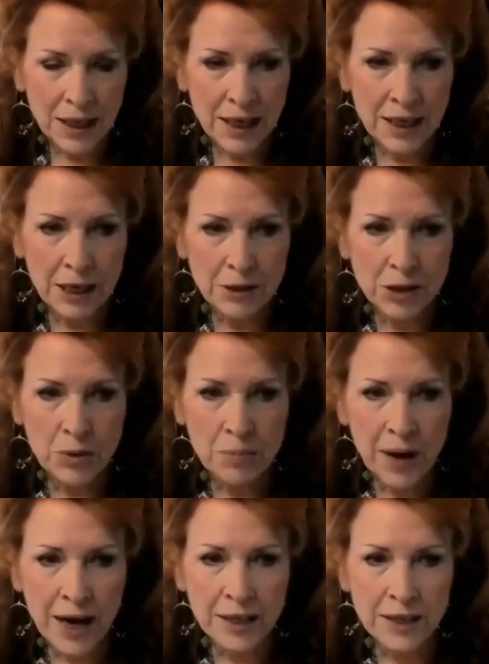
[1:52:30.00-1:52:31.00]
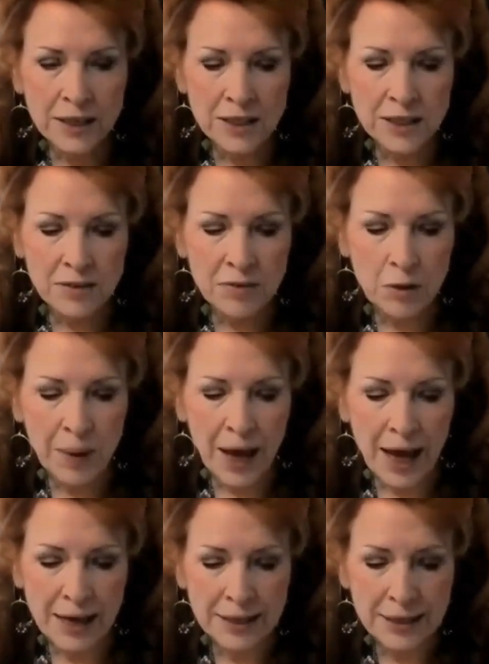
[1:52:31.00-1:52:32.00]
It keeps reminding us of the
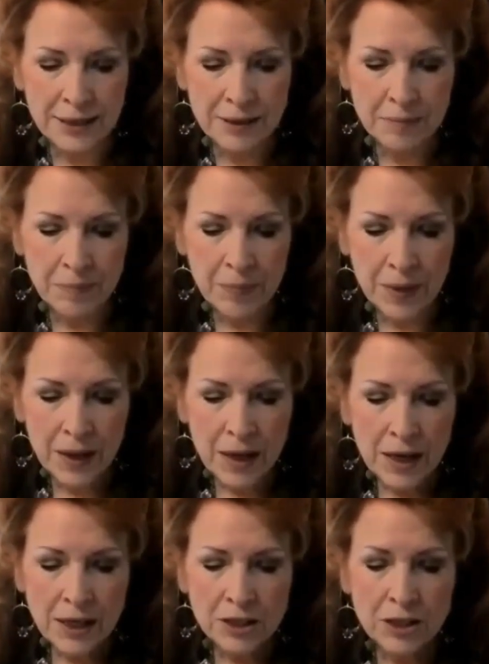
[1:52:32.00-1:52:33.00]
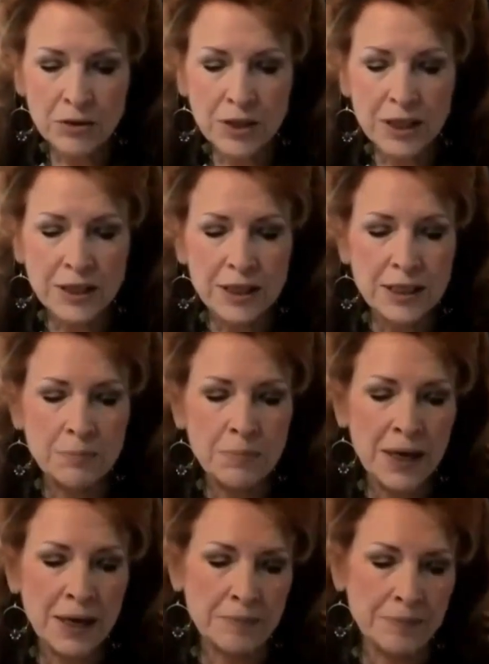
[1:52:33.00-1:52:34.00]
past. So this is
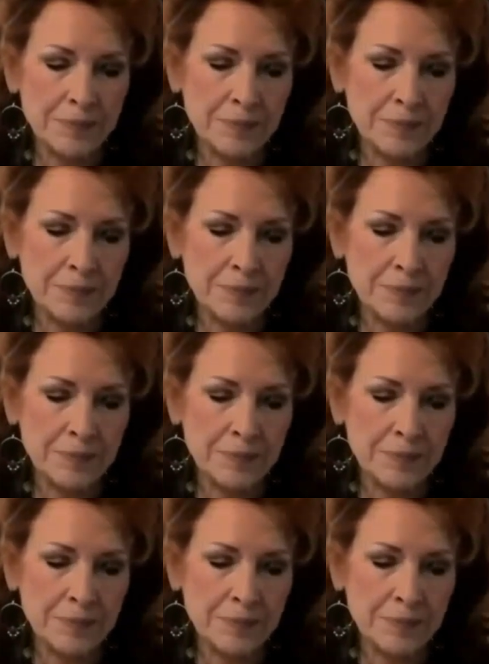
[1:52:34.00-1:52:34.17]
meant